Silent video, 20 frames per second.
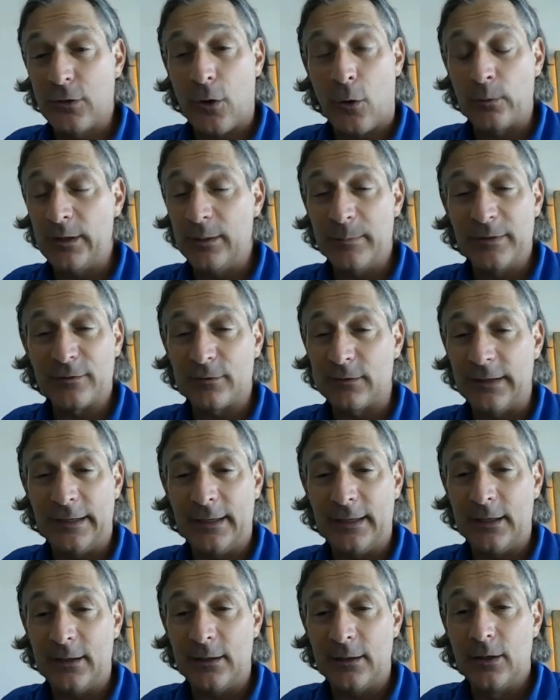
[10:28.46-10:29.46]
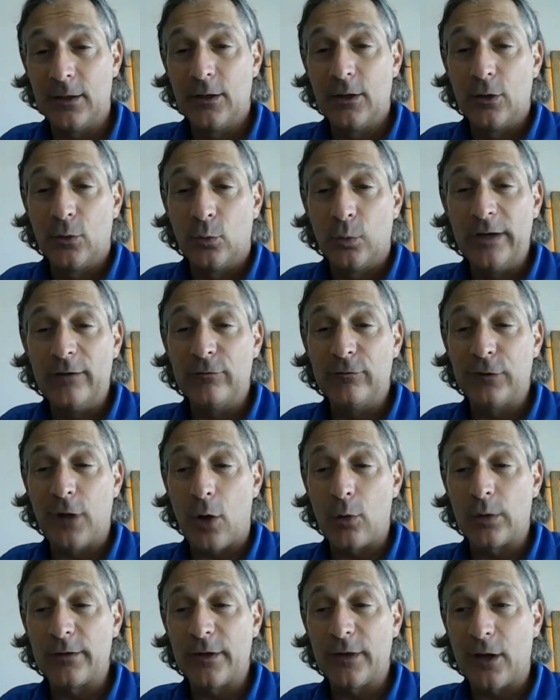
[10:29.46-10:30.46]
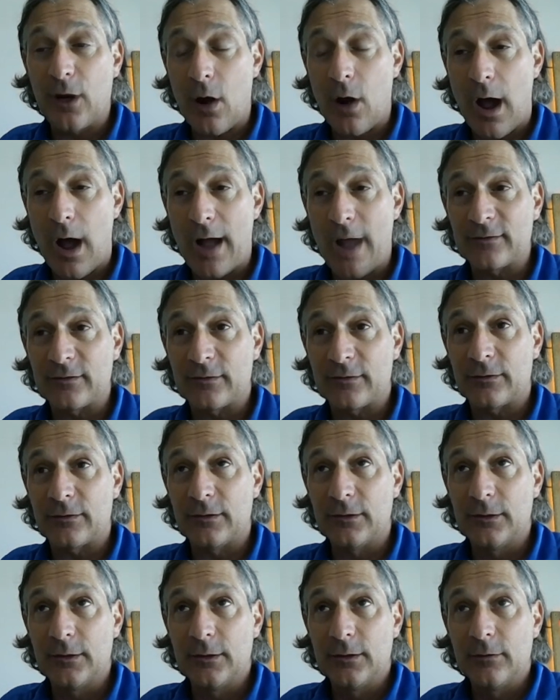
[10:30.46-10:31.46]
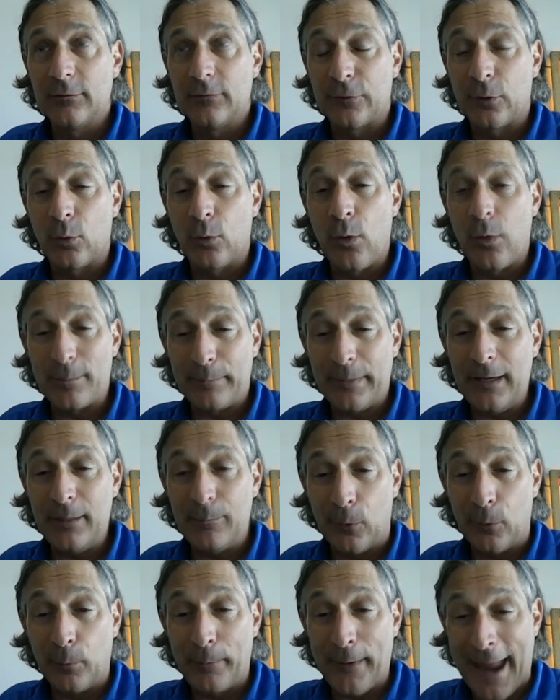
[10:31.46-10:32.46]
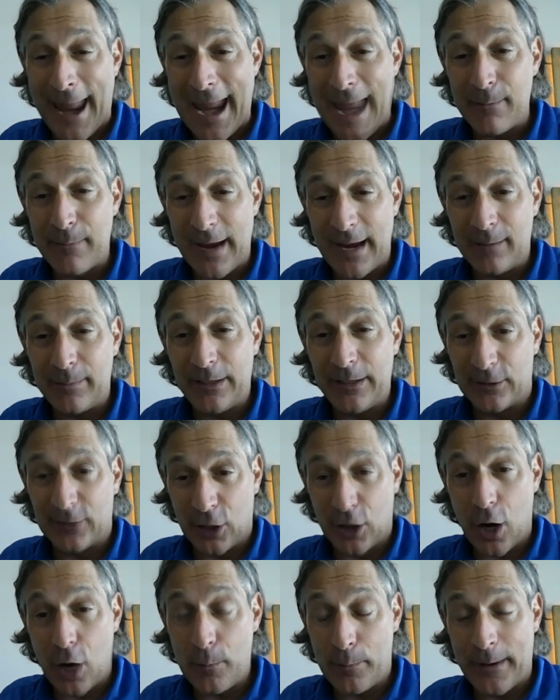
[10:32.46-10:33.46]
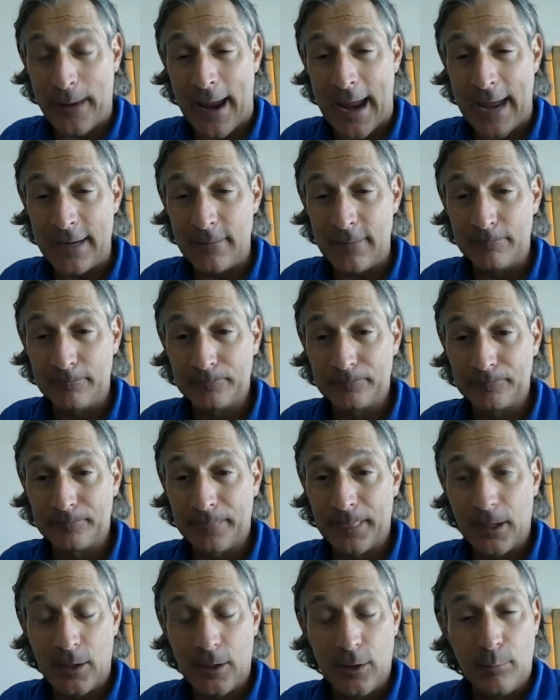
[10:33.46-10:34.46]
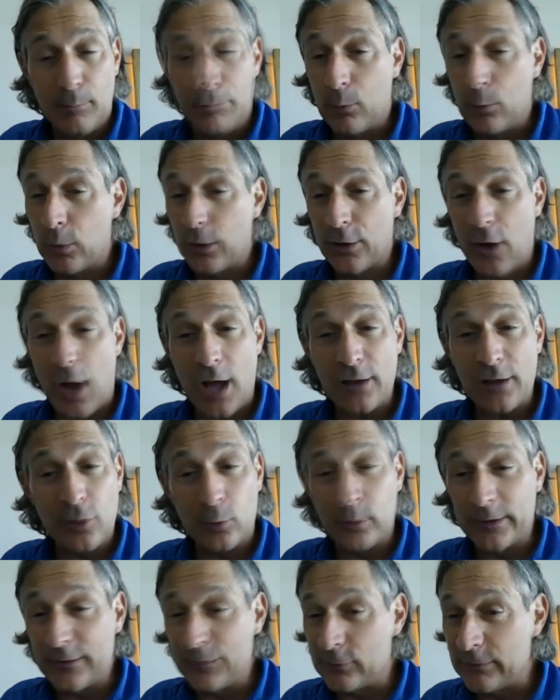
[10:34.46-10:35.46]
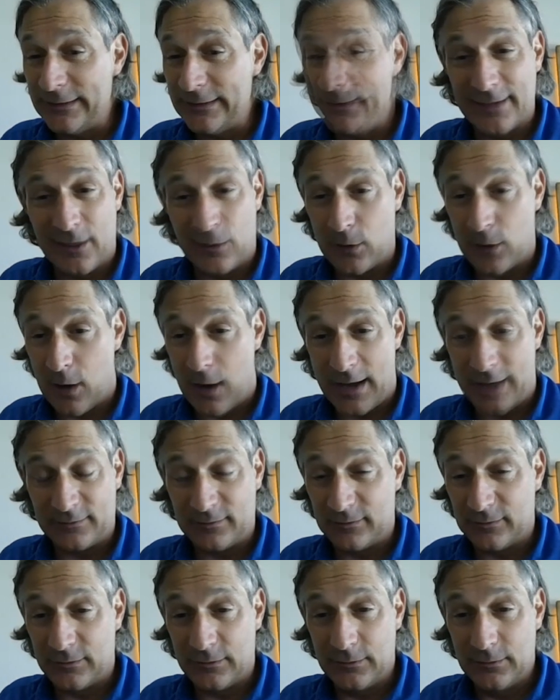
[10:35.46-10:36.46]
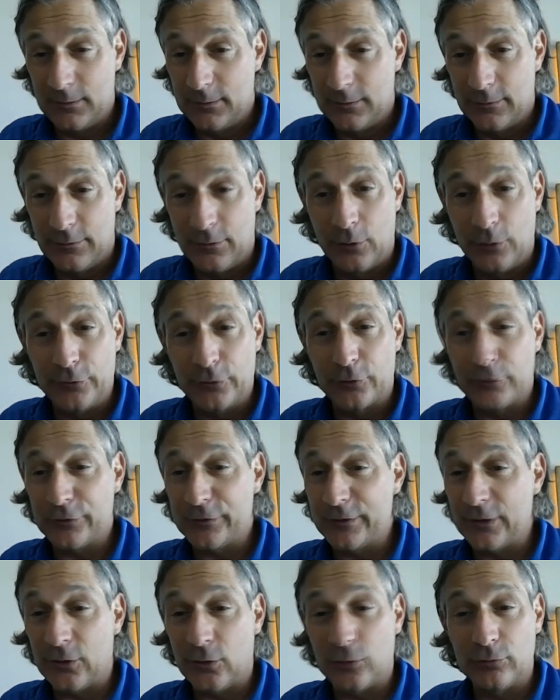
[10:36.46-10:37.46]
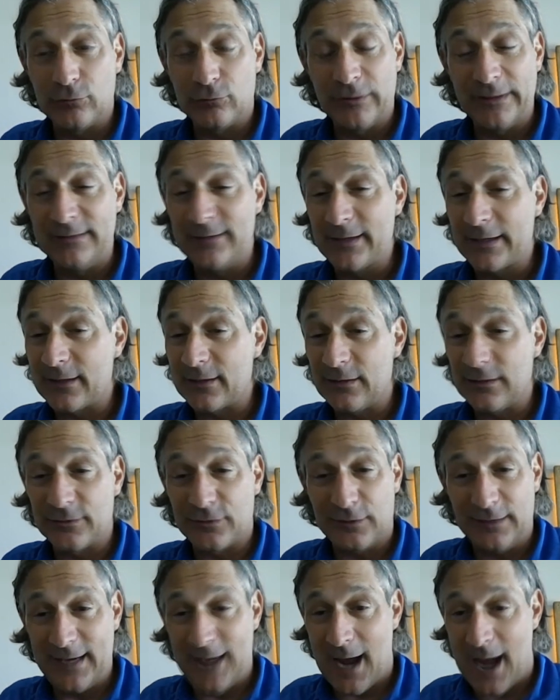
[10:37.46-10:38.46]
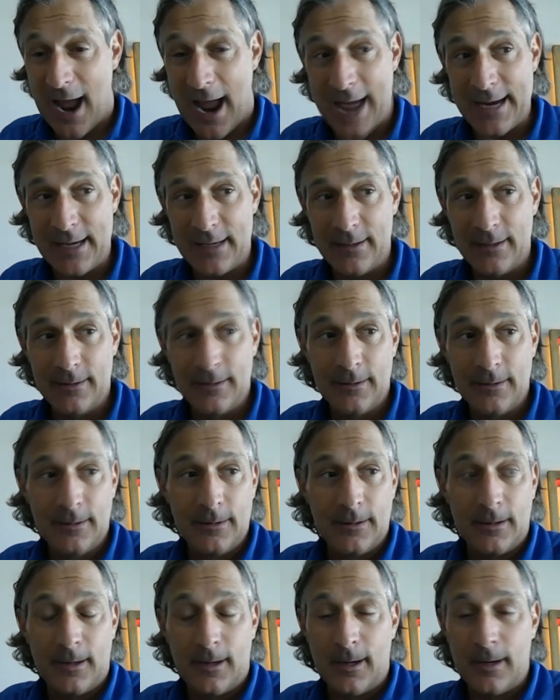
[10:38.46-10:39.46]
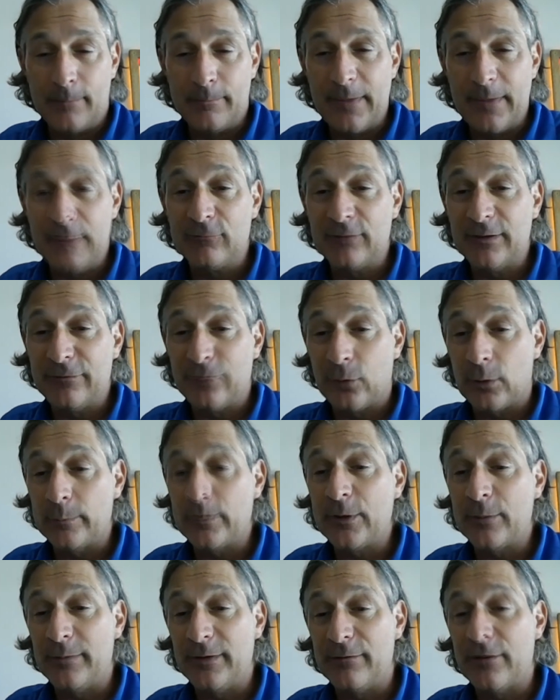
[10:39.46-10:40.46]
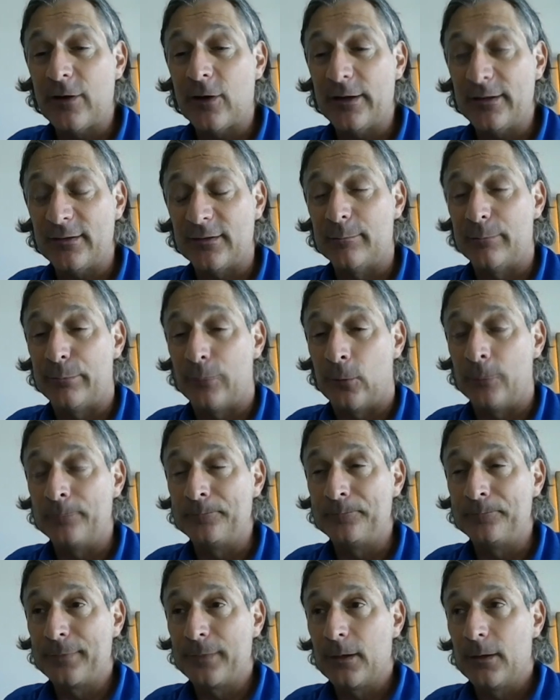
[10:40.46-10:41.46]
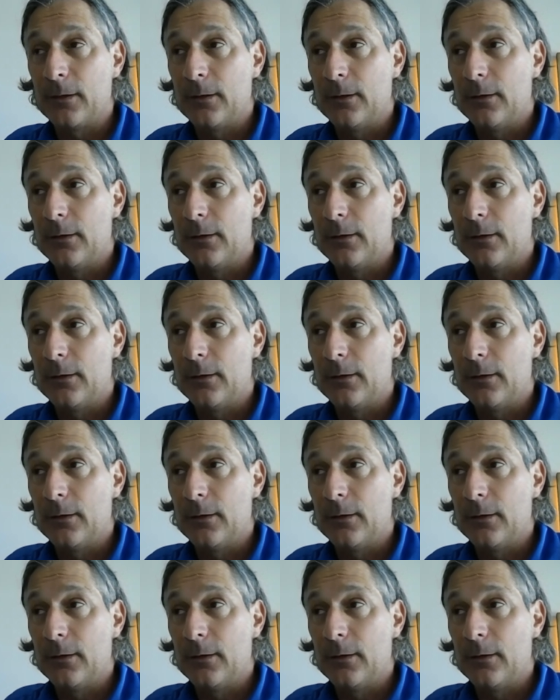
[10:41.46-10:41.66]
That's totally misleading. We've lowered the costs for what people pay maybe in a copay, but we're not lowering the retail costs. Those are still ridiculously high. Um, and reform could be very simple.